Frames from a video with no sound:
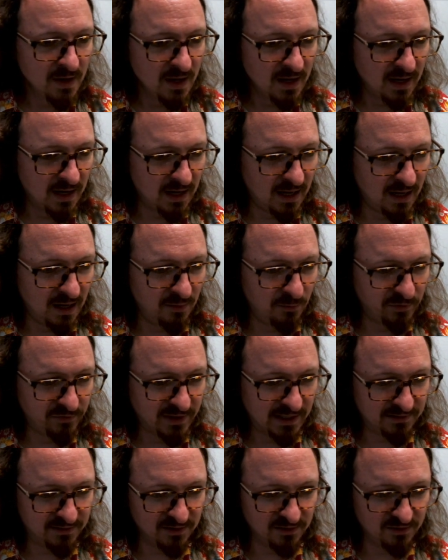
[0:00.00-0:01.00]
We've
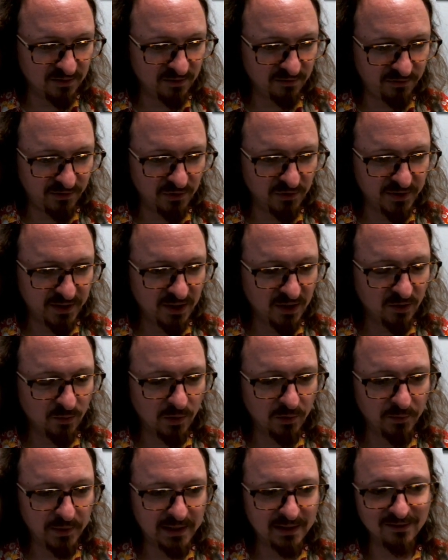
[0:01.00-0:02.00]
got this field here where
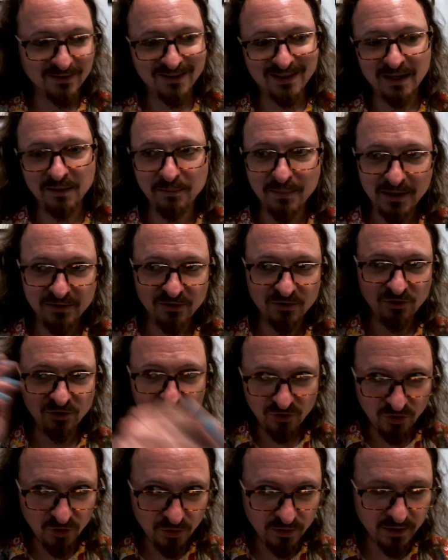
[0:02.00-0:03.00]
we can send messages
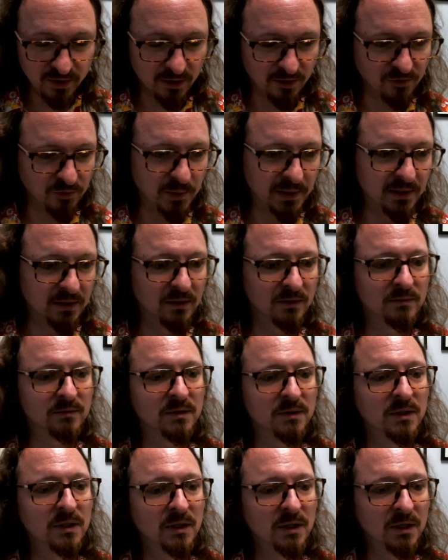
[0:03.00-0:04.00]
to the Arduino
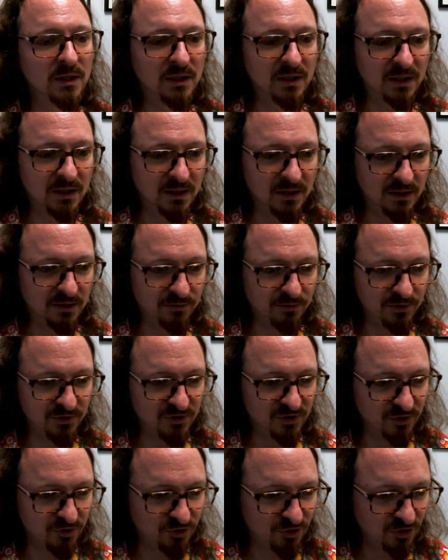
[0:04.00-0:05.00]
if we
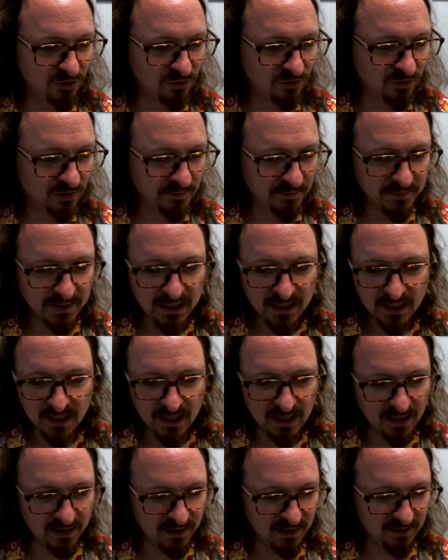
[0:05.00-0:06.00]
so choose.
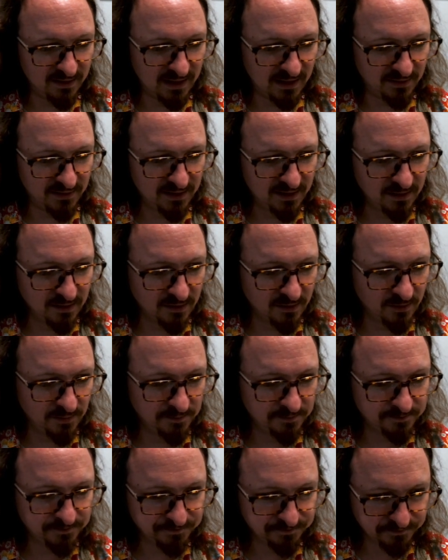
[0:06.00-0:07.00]
And then down here
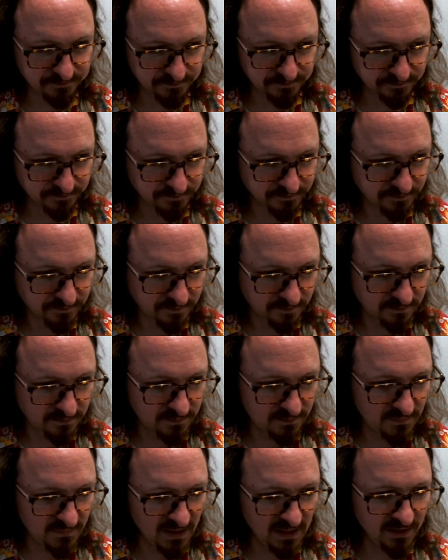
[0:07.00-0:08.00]

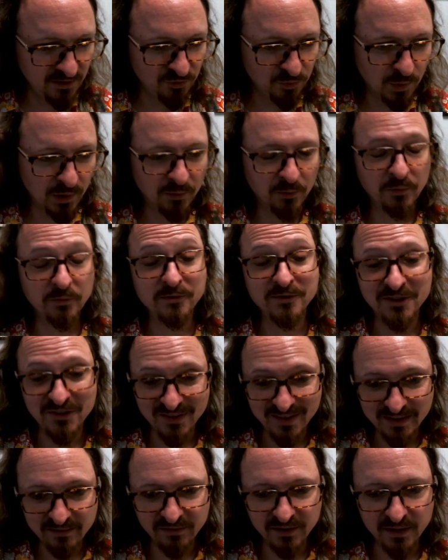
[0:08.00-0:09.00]
is where we're
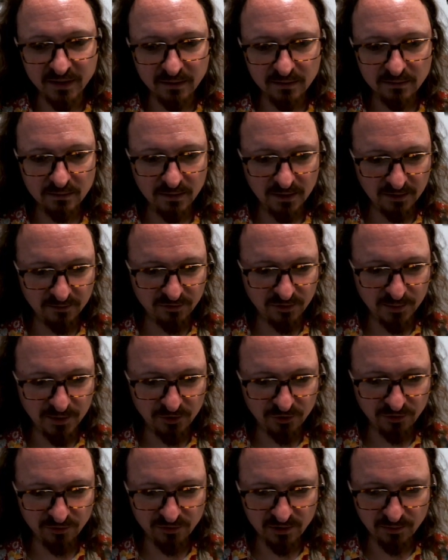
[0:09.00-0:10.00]
receiving
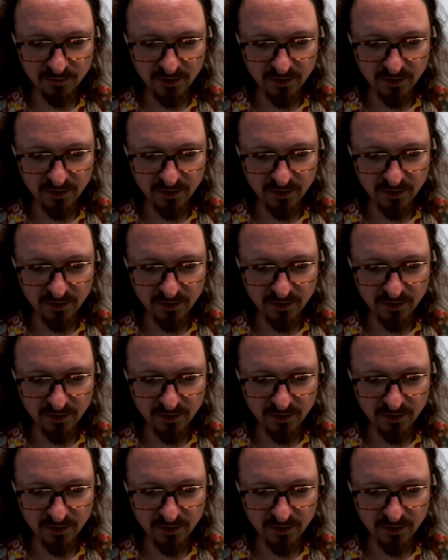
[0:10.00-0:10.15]
information from the